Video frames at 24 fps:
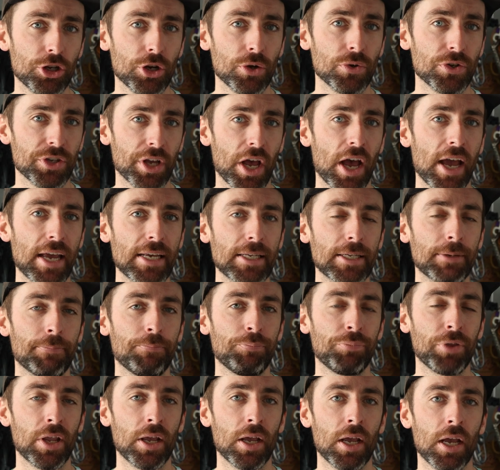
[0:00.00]
shoe size.
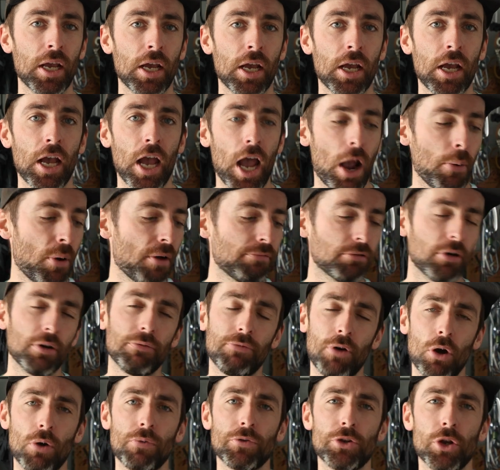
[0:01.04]
However,
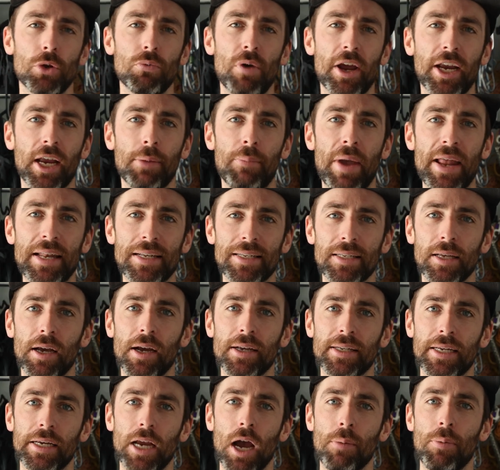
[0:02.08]
Evolv do recommend
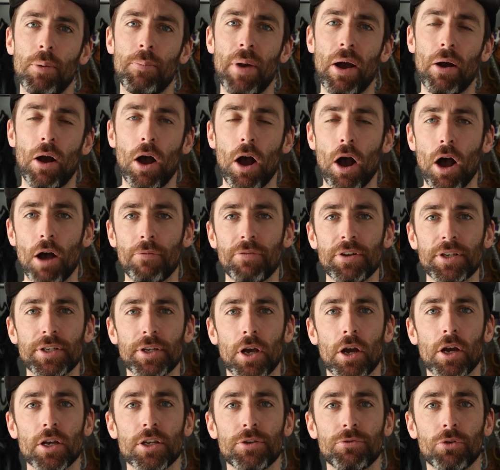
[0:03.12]
sizing up about half a
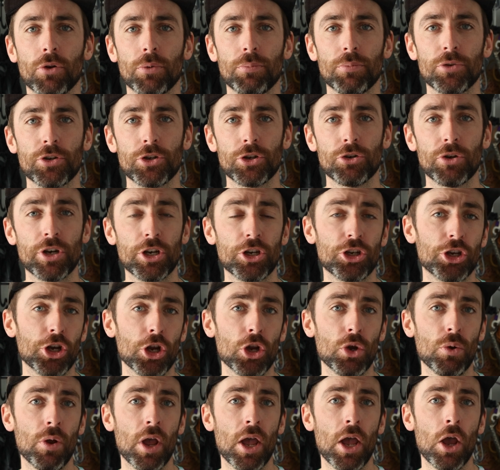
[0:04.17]
size from street
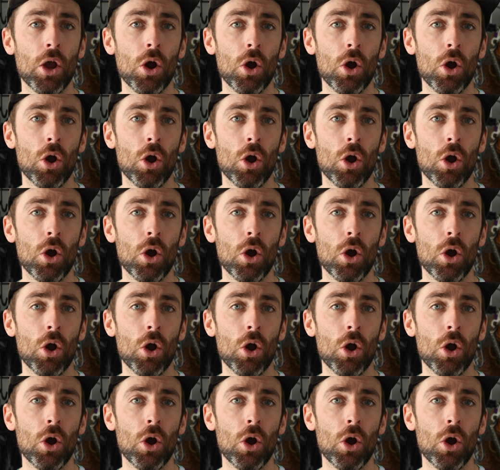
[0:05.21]
shoe,